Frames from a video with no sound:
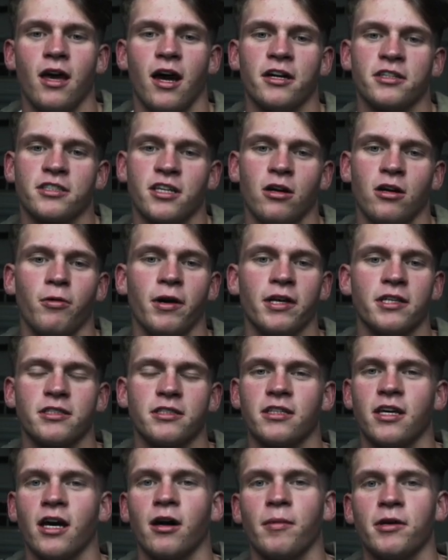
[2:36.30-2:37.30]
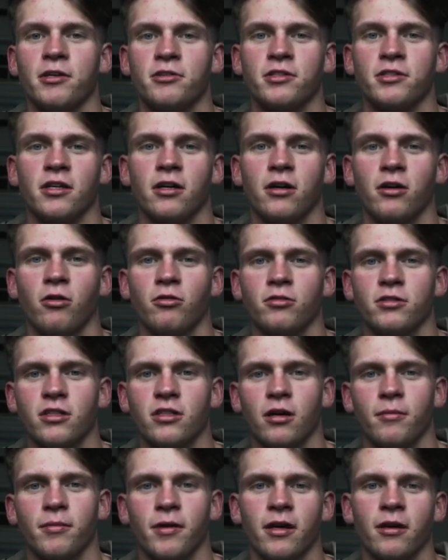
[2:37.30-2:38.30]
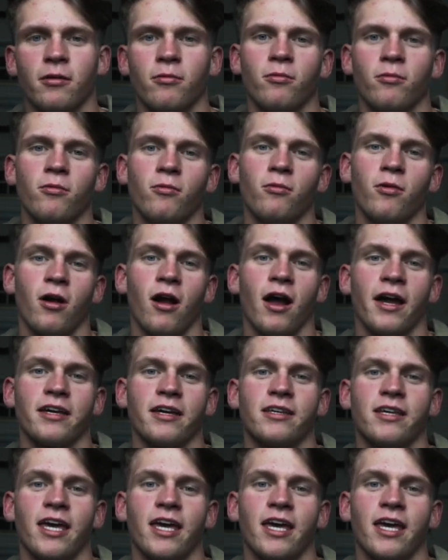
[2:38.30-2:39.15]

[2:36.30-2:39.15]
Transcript: just gotta wait and see how my UCL holds up and where I